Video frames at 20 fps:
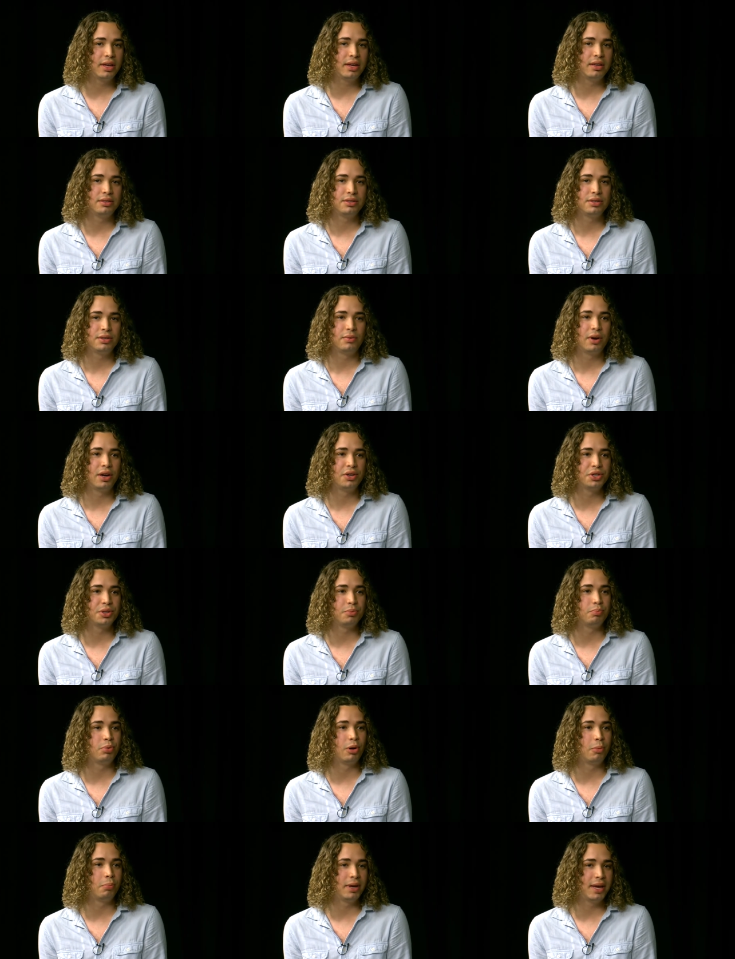into Russian
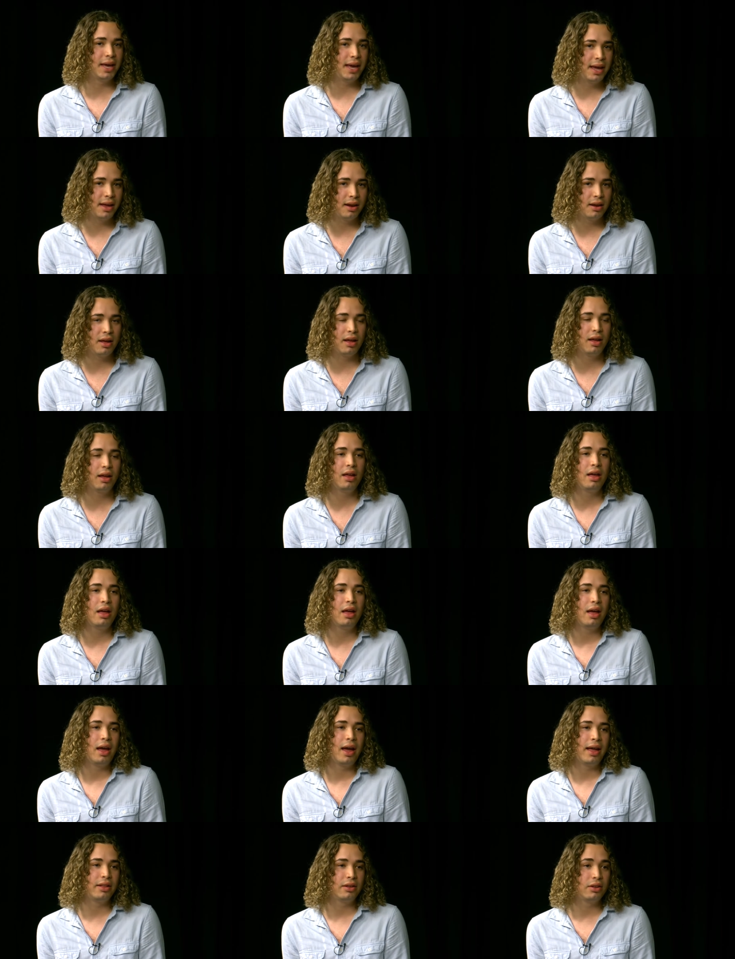propaganda
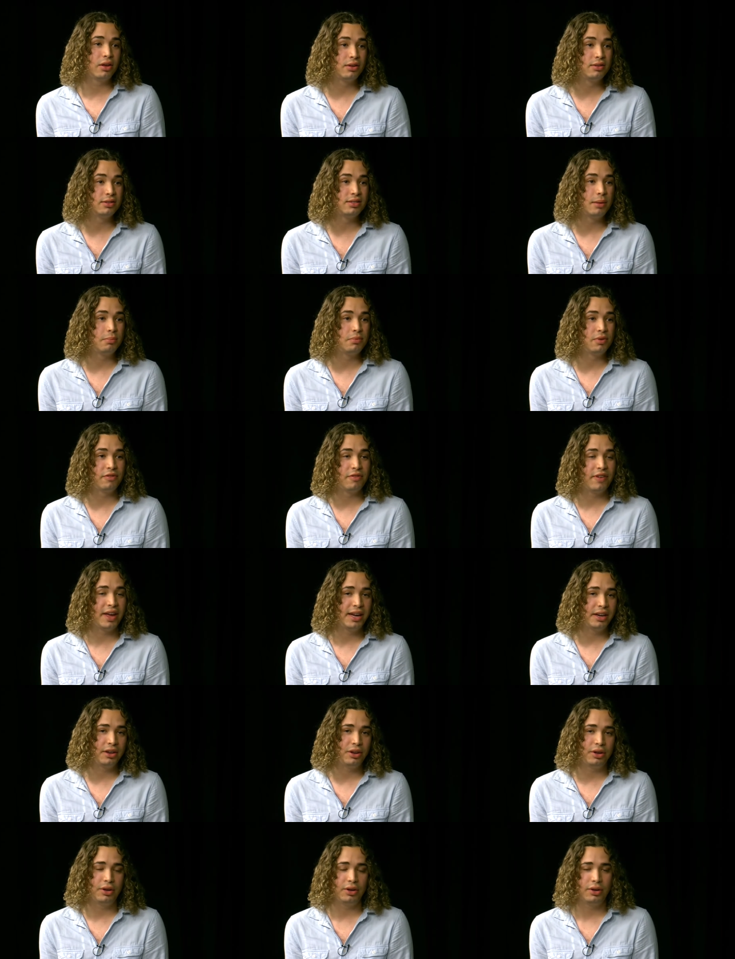and the concept of fake
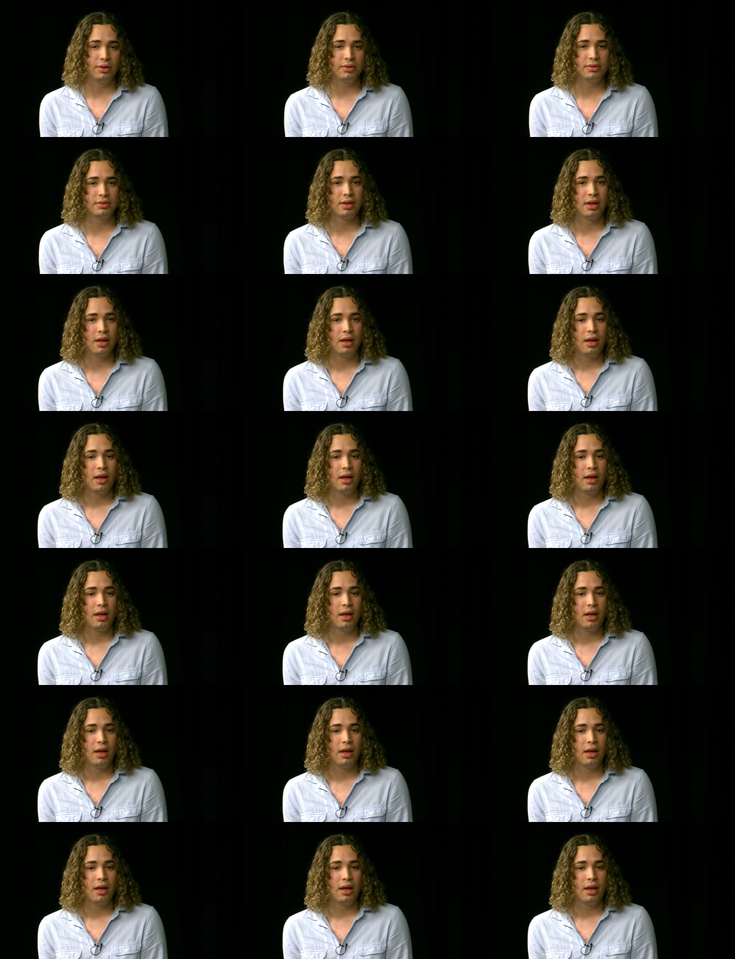news.